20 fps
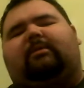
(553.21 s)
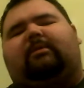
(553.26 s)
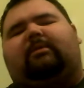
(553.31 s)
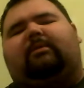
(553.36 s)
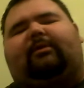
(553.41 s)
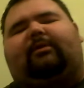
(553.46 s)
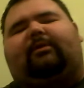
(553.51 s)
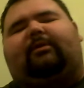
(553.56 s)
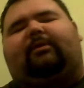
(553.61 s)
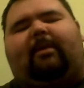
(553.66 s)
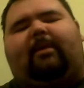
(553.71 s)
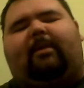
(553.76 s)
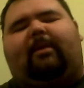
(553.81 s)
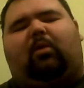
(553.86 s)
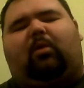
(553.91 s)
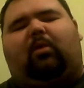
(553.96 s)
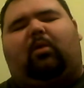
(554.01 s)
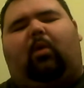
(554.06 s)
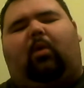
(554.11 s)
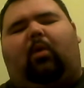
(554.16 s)
with Terminator
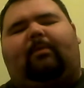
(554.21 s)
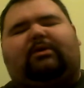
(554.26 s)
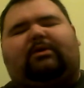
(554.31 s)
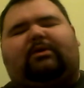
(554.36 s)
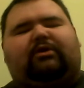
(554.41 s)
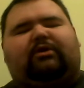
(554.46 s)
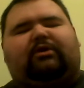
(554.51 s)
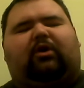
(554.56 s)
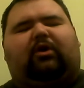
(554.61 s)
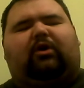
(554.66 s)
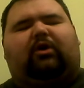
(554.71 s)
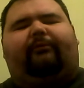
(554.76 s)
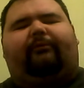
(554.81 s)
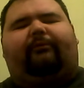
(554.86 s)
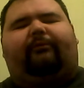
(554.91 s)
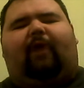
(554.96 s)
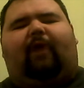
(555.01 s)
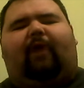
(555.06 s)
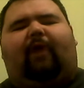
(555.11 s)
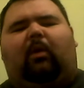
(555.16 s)
1 being such a cult
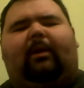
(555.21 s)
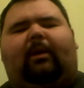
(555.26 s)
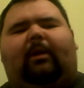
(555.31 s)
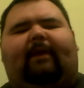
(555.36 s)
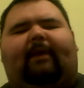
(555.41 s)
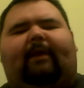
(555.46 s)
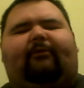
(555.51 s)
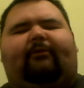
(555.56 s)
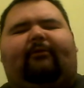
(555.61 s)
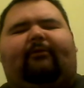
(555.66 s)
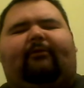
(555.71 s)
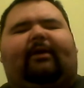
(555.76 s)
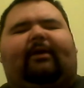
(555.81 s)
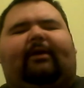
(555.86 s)
following and everything.